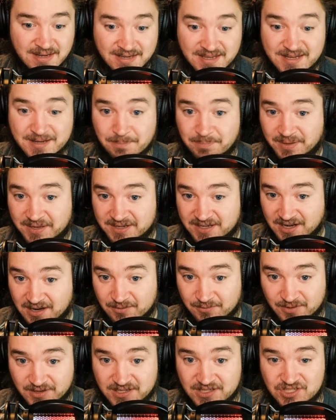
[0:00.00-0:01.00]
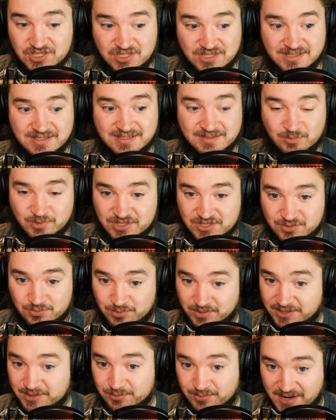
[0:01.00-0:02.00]
He can play coverage, which is
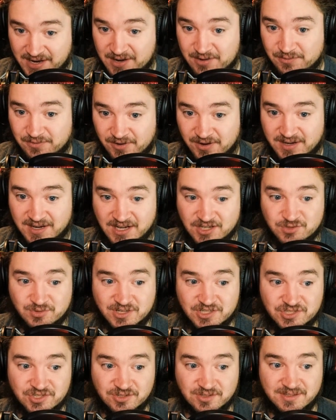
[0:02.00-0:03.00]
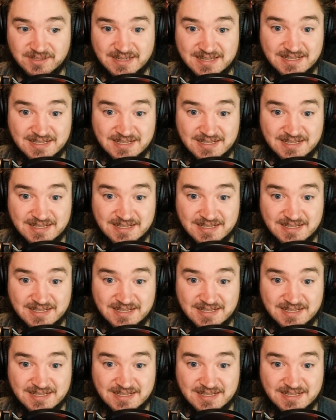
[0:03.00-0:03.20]
really rare for an edge rusher.